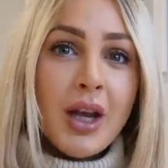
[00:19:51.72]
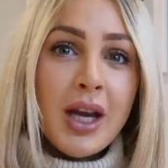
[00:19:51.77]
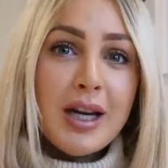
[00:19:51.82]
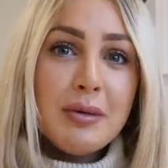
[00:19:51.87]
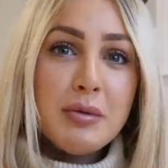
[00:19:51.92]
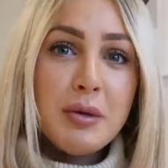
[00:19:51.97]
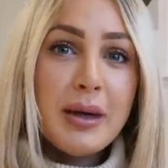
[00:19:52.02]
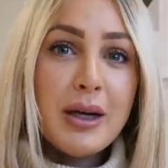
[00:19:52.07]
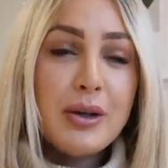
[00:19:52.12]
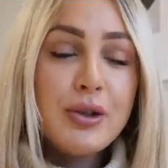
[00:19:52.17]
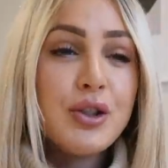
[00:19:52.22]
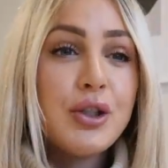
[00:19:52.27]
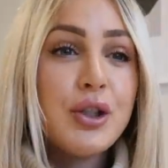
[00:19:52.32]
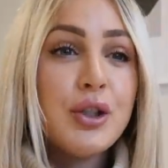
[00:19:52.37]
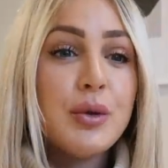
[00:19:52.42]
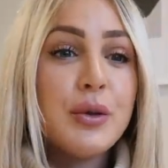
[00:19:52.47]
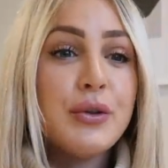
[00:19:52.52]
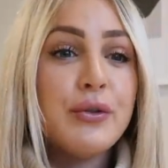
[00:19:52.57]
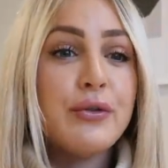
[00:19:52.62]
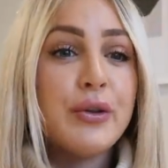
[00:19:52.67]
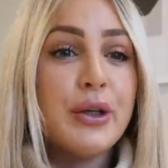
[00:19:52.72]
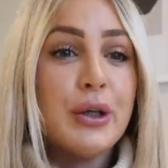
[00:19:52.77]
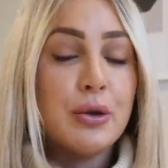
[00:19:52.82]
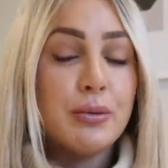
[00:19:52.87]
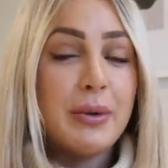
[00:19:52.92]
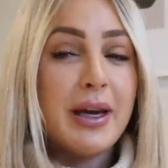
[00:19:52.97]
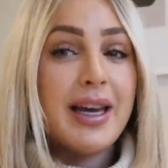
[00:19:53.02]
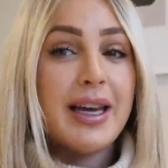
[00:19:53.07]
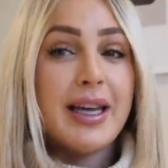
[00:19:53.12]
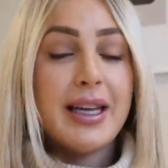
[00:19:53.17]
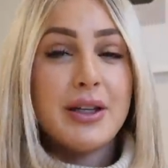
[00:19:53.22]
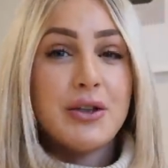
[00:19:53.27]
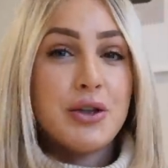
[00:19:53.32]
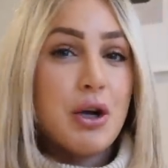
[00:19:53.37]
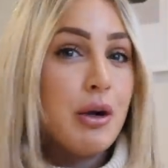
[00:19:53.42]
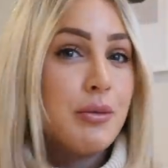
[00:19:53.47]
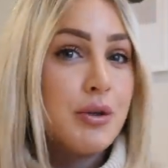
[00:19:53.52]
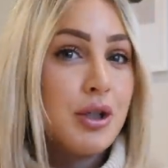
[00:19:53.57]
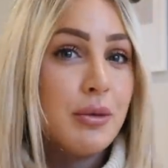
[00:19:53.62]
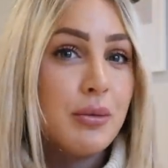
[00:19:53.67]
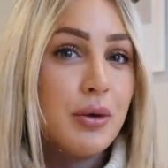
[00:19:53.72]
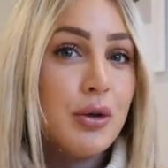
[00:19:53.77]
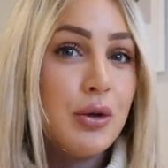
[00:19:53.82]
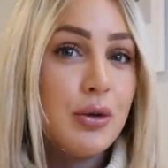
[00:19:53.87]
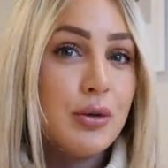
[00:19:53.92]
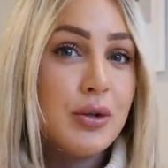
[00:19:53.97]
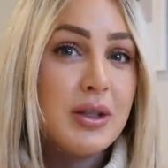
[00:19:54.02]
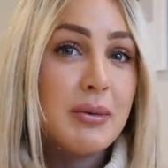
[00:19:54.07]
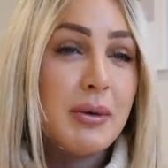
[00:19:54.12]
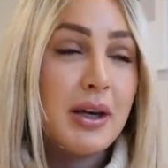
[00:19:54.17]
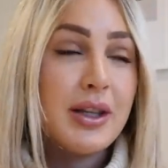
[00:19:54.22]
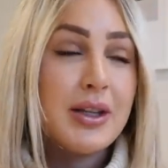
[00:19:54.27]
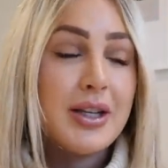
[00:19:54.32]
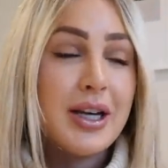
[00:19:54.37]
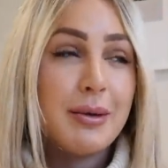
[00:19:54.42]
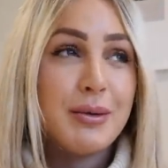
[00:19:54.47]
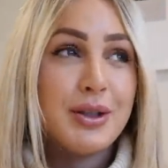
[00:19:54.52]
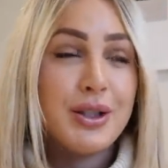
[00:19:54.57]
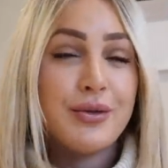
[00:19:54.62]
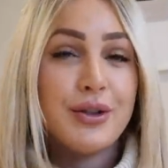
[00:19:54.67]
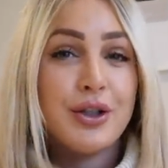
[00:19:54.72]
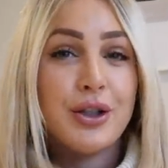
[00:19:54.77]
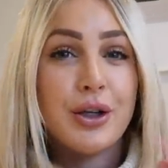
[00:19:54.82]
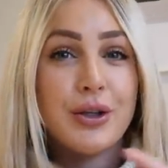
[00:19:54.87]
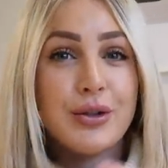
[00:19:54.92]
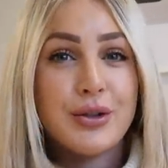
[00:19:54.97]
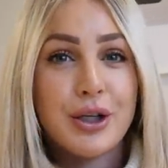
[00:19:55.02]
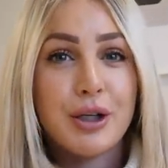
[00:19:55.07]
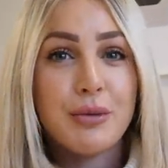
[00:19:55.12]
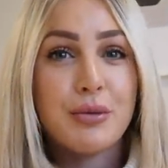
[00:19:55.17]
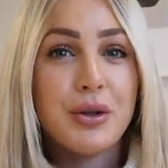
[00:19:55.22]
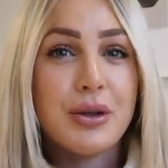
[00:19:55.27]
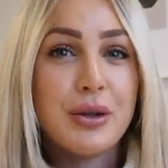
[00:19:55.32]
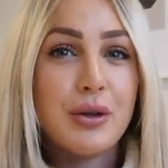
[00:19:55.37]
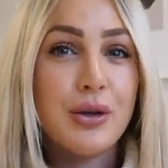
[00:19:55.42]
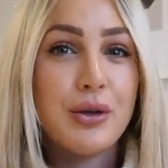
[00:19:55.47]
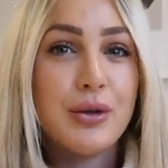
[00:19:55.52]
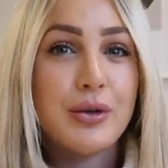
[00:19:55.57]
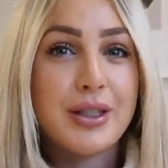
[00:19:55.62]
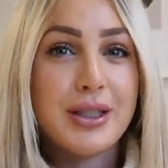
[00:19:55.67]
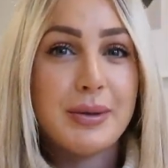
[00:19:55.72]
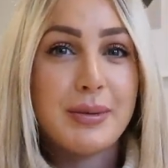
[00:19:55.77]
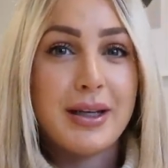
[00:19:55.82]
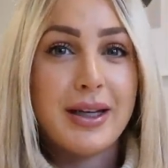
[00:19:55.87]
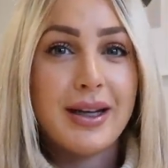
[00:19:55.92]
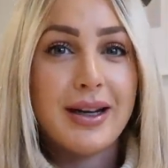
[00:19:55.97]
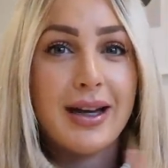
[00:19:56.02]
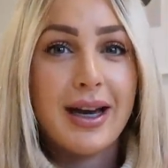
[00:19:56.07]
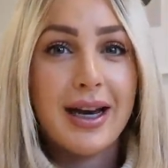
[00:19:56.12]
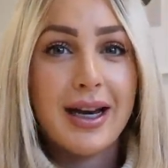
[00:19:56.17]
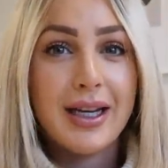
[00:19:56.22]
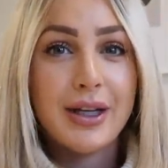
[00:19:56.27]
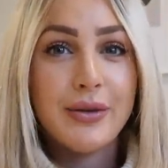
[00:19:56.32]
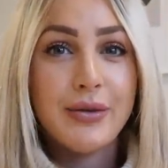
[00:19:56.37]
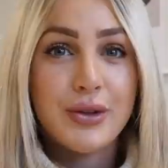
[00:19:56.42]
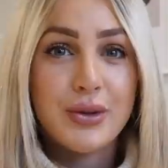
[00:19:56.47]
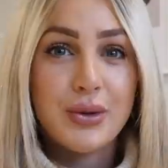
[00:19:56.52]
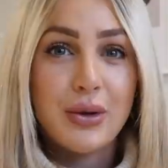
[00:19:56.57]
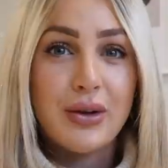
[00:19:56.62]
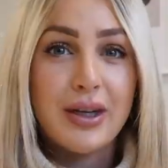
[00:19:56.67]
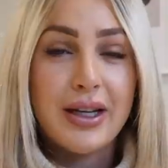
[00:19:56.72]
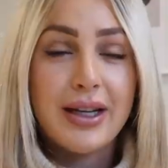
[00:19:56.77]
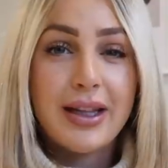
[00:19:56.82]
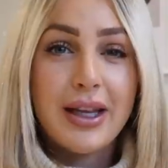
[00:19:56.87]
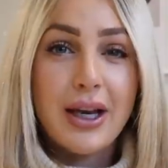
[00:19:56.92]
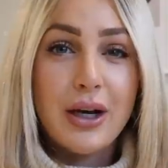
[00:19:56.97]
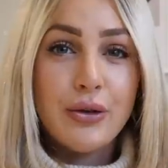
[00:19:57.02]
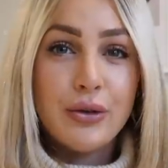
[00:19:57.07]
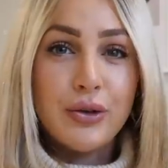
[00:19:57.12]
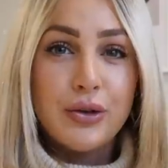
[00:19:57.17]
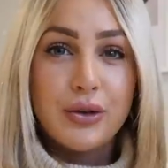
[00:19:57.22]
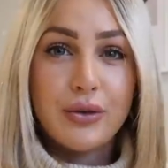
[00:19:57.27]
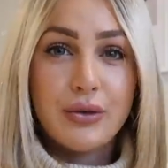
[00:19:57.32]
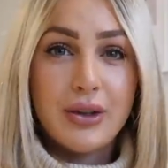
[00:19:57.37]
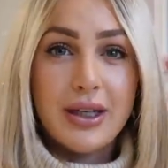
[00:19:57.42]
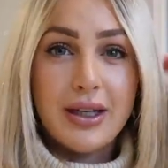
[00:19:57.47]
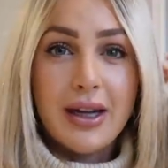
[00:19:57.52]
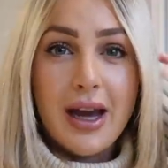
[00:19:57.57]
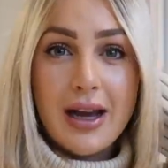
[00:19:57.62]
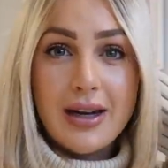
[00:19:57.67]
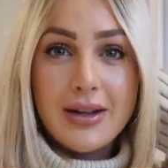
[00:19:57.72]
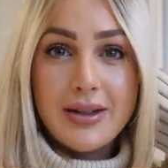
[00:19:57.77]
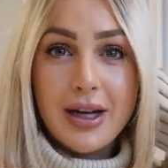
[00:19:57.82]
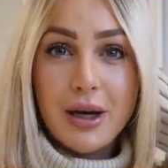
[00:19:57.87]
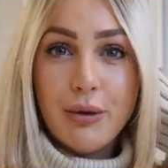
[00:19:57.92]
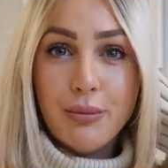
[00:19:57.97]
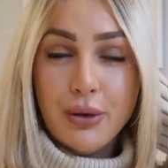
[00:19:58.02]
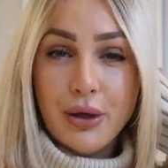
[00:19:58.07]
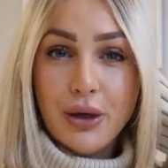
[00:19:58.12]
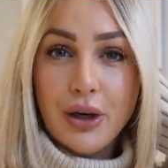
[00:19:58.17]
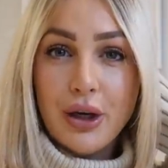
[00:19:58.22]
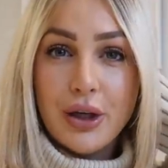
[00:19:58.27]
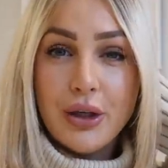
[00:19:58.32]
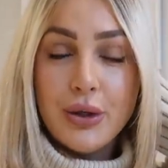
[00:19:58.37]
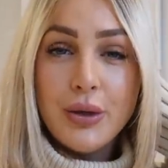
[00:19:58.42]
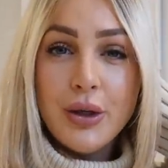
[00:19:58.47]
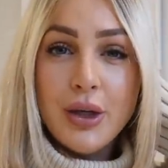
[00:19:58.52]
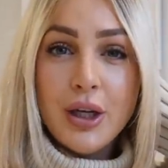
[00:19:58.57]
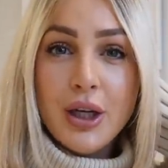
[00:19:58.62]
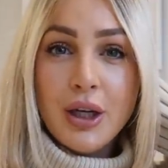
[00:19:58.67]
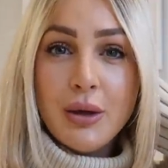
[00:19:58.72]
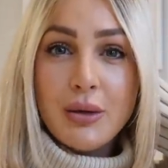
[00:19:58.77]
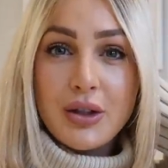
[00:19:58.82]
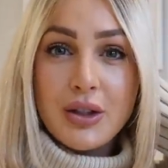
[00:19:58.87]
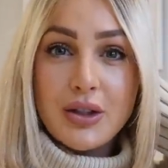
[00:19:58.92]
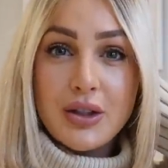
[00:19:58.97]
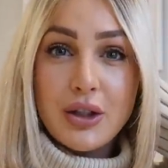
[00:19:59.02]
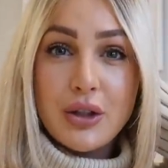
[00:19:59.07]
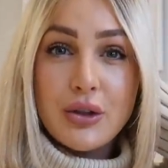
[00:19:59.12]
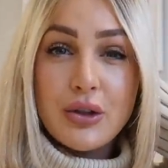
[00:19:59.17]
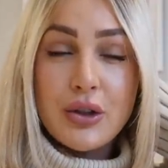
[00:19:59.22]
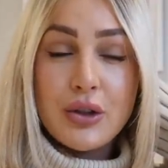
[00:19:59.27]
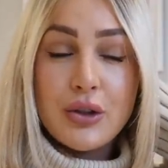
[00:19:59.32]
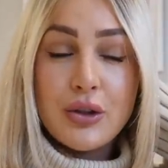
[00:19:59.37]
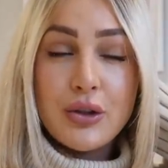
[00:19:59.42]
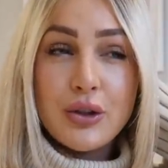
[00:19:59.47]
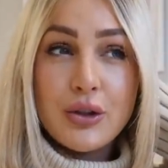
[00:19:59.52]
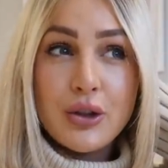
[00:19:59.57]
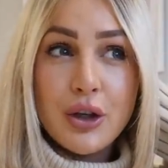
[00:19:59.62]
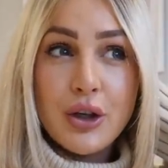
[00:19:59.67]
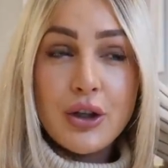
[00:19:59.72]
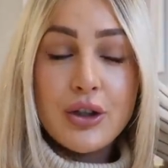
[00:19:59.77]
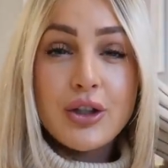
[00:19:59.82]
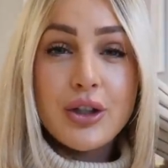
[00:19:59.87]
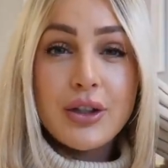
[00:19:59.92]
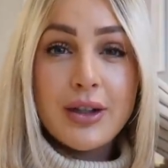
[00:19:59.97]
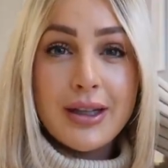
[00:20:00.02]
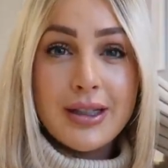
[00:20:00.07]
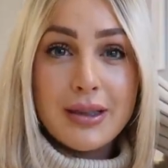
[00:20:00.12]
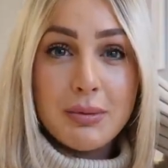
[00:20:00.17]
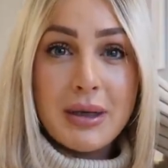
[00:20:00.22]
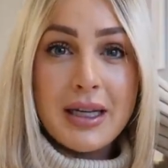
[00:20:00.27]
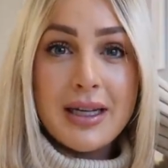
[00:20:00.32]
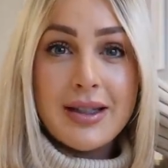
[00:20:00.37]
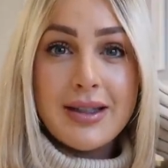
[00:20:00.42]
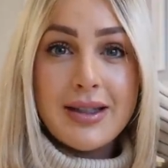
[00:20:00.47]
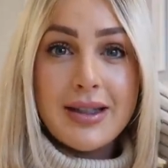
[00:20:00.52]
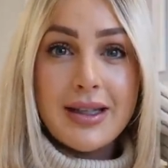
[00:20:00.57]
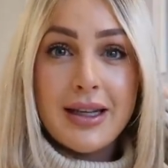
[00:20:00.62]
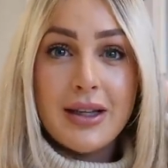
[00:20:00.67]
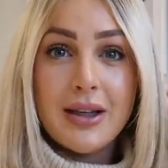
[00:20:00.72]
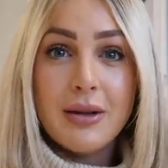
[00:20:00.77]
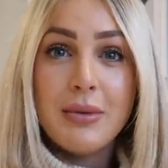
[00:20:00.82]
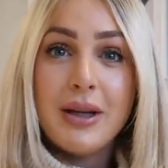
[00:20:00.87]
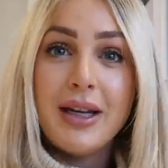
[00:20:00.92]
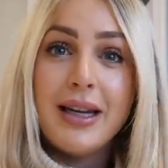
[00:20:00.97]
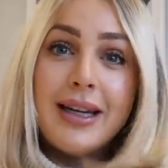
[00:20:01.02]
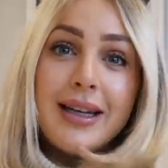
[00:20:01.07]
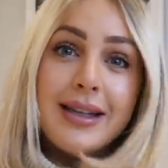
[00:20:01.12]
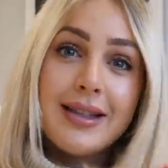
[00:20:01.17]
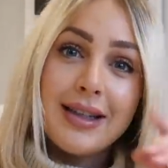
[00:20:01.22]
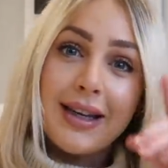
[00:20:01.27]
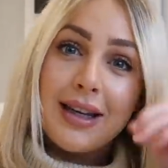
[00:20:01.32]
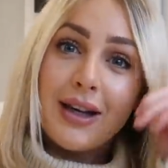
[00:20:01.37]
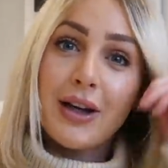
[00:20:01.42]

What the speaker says: I'm about to film a Topshop haul, so by the time this video goes up, it'll already be live. So I'll link that on the screen and down below, because there's such nice pieces in it at the minute,